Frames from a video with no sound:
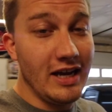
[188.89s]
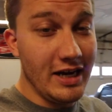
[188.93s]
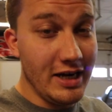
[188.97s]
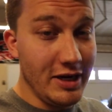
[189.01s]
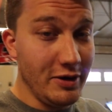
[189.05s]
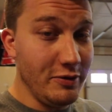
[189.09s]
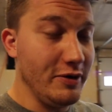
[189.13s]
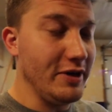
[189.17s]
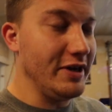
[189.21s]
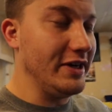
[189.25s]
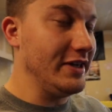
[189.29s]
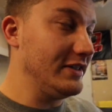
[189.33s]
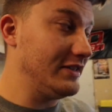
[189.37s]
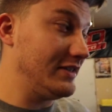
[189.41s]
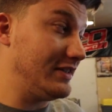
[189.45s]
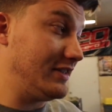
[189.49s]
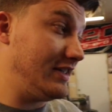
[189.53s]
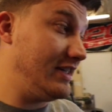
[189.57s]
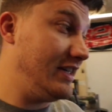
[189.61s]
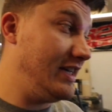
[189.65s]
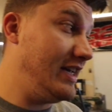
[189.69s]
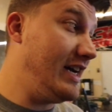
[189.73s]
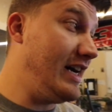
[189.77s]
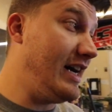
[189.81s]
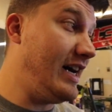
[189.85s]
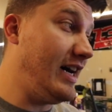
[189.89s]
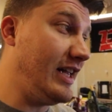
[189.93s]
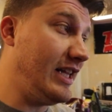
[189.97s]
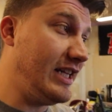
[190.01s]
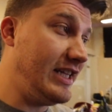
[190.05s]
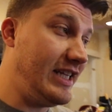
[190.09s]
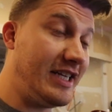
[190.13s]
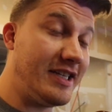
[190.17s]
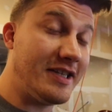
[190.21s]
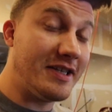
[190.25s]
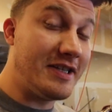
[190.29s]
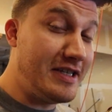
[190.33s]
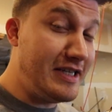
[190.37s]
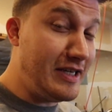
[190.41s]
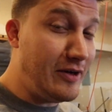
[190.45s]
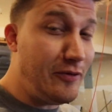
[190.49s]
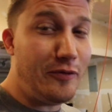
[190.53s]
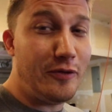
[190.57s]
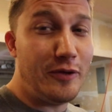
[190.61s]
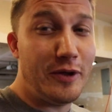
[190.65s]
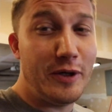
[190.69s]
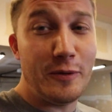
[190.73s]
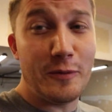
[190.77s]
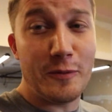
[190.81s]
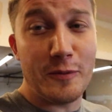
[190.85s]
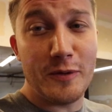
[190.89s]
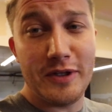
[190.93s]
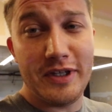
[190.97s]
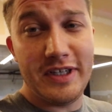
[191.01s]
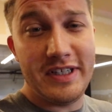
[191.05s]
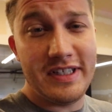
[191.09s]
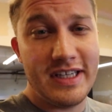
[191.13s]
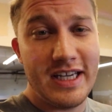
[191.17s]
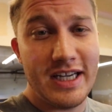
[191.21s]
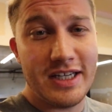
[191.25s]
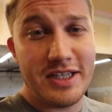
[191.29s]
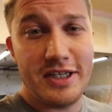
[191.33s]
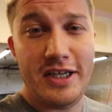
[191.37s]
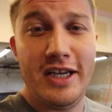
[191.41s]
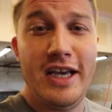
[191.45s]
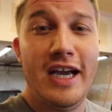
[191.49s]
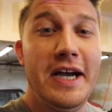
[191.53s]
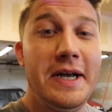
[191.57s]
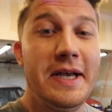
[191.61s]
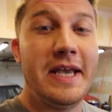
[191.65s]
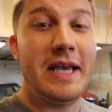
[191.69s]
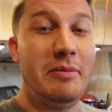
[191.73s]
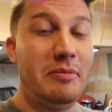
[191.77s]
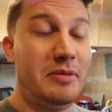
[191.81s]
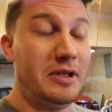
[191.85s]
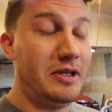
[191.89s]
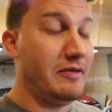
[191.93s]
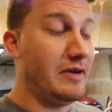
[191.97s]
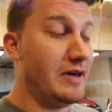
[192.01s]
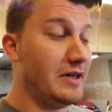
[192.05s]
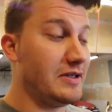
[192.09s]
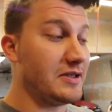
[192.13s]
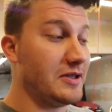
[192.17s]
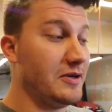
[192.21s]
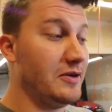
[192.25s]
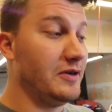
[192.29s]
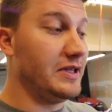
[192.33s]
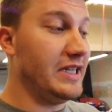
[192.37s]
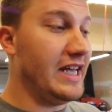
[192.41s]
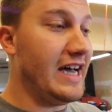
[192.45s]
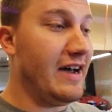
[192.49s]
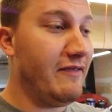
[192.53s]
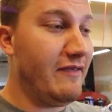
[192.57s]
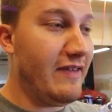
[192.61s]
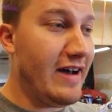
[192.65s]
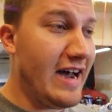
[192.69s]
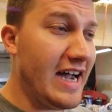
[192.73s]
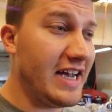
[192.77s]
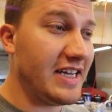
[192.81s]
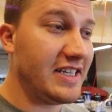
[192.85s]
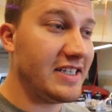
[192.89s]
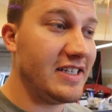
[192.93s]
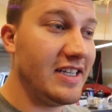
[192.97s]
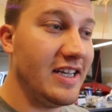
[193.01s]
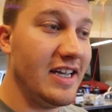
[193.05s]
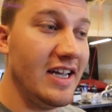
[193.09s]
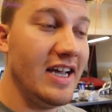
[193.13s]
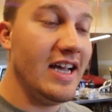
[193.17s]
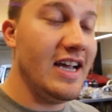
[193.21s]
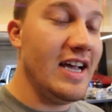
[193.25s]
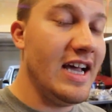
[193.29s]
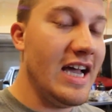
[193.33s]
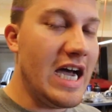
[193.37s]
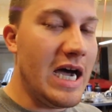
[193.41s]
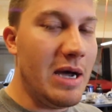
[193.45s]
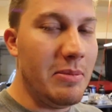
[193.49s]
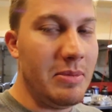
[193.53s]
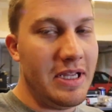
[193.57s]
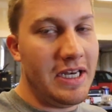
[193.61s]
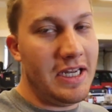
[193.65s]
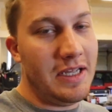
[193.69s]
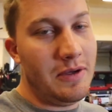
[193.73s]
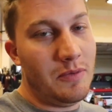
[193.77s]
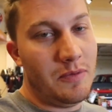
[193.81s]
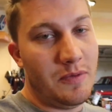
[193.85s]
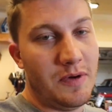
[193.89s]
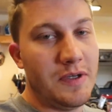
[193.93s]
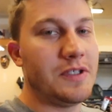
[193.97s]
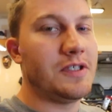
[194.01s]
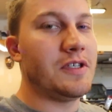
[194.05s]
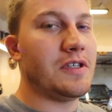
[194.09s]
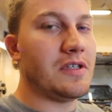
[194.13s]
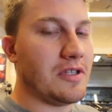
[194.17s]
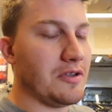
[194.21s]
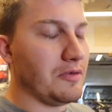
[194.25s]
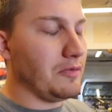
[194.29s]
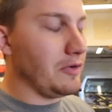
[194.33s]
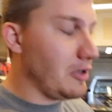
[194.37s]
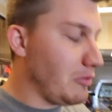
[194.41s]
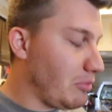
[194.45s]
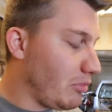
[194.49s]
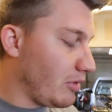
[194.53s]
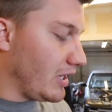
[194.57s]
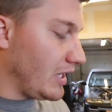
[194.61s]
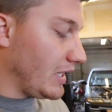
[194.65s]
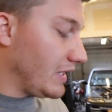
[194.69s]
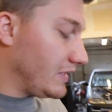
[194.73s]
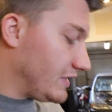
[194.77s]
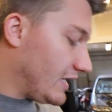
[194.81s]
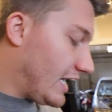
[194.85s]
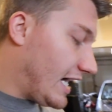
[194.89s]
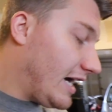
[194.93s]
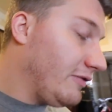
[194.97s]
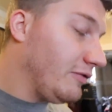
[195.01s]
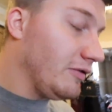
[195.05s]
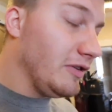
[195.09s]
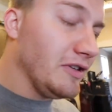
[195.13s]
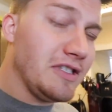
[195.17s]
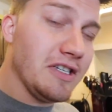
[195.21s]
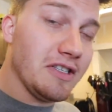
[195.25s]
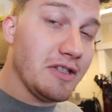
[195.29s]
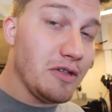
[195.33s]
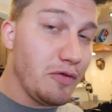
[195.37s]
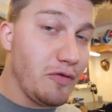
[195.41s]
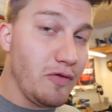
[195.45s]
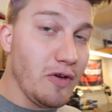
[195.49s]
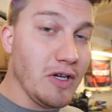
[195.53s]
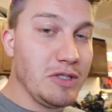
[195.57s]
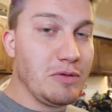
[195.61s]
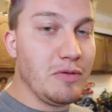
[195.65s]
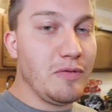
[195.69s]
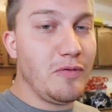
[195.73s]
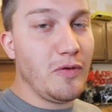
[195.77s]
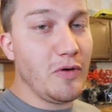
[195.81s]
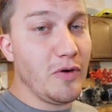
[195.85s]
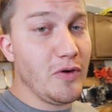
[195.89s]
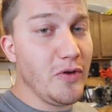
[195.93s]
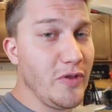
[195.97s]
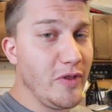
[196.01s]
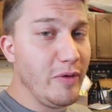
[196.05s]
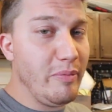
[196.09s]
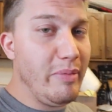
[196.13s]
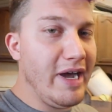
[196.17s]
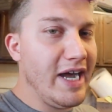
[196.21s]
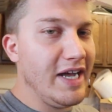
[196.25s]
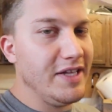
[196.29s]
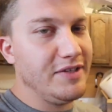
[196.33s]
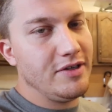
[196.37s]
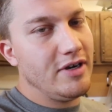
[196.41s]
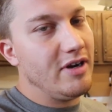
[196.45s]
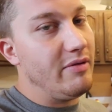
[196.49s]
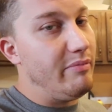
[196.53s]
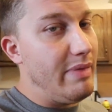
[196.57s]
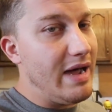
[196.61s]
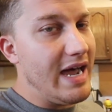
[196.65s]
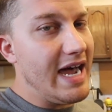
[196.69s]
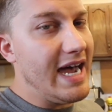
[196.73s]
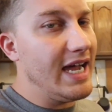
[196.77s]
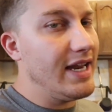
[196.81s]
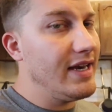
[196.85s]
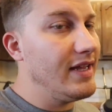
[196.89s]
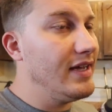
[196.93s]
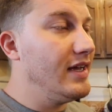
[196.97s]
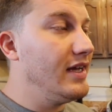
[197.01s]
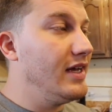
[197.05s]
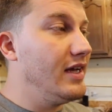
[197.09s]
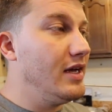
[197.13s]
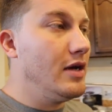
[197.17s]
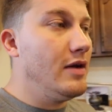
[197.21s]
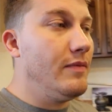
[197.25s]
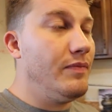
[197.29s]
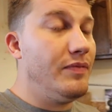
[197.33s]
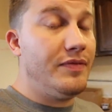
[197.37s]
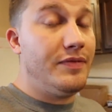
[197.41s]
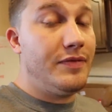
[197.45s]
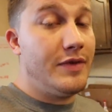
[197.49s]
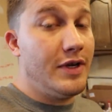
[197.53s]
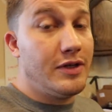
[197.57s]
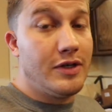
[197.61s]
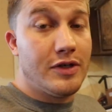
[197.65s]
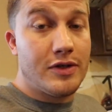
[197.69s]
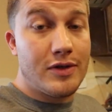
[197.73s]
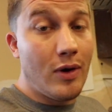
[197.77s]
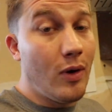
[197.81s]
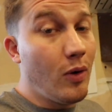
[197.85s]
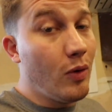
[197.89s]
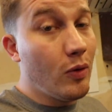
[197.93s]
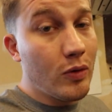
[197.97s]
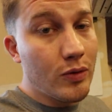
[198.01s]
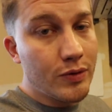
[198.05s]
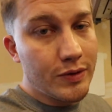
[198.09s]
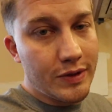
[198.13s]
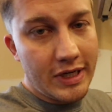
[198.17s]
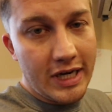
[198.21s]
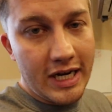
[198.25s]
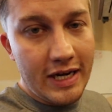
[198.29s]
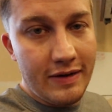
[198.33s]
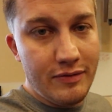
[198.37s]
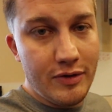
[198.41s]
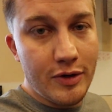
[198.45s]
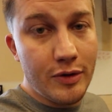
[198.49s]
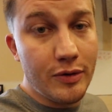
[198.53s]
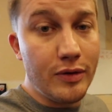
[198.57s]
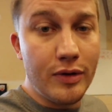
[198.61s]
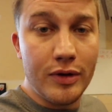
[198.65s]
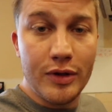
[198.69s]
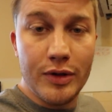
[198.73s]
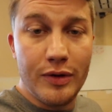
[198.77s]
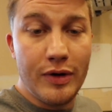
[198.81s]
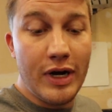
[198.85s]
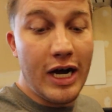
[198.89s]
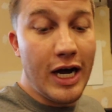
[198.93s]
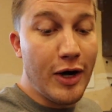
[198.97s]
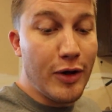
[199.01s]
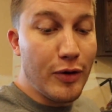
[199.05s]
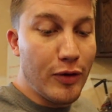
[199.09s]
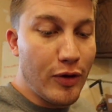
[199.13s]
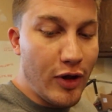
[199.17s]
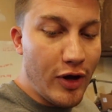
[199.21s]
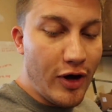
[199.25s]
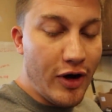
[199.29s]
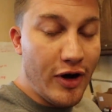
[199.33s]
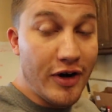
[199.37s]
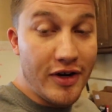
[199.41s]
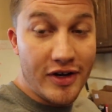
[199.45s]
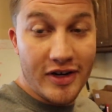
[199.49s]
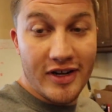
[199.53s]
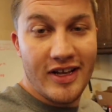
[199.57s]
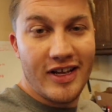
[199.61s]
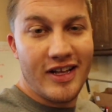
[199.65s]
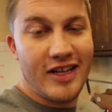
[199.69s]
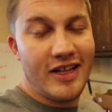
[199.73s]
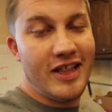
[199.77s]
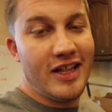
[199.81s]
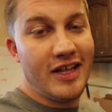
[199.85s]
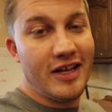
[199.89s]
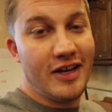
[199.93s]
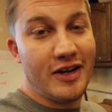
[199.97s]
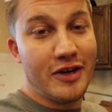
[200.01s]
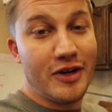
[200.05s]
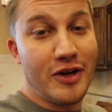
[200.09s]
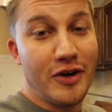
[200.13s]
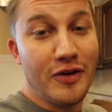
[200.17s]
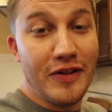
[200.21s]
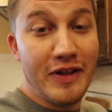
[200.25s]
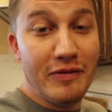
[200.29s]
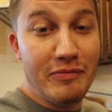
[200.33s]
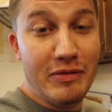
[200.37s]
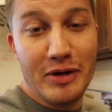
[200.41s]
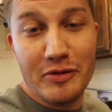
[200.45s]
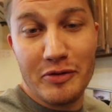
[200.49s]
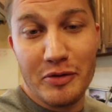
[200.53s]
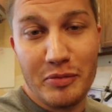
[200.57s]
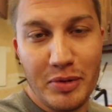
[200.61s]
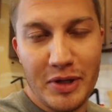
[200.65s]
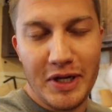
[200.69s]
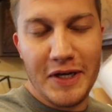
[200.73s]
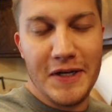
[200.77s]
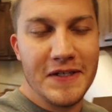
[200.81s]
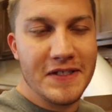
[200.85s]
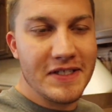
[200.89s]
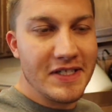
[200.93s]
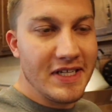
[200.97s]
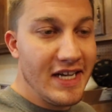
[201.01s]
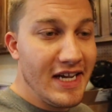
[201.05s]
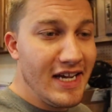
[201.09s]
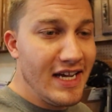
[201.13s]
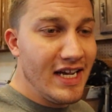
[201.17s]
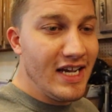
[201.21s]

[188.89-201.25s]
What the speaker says: Anyways, yeah, that's definitely really sketchy. I can't believe I was going that fast. I mean, it was just the rear brakes. I've looked at the fronts before. The pads aren't bad. They're just old, and I have no clue how long ago they've been replaced.